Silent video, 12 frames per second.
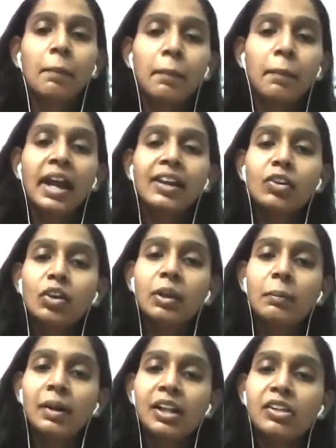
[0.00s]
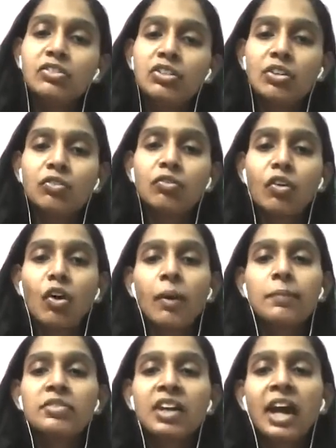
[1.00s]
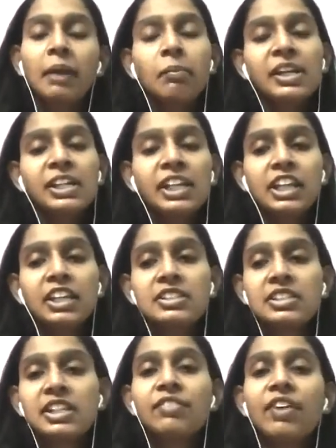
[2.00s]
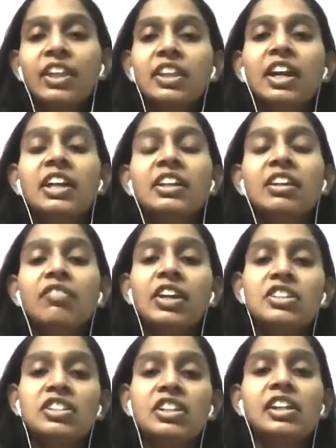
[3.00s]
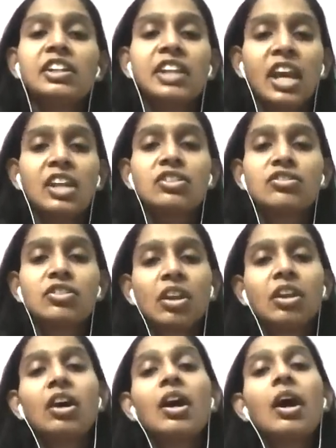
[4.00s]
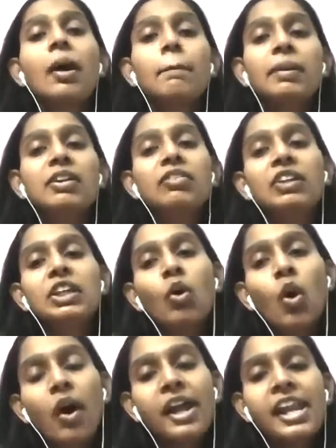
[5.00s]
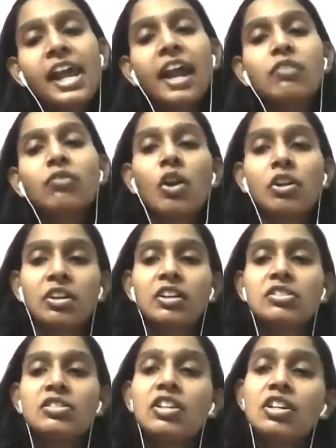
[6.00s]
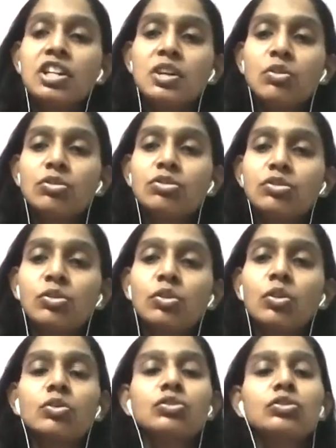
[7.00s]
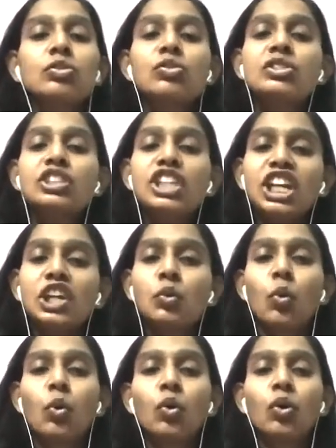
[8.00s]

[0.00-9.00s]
Microemulsion forms simultaneously when the interfacial tension between oil and water is reduced to close to zero.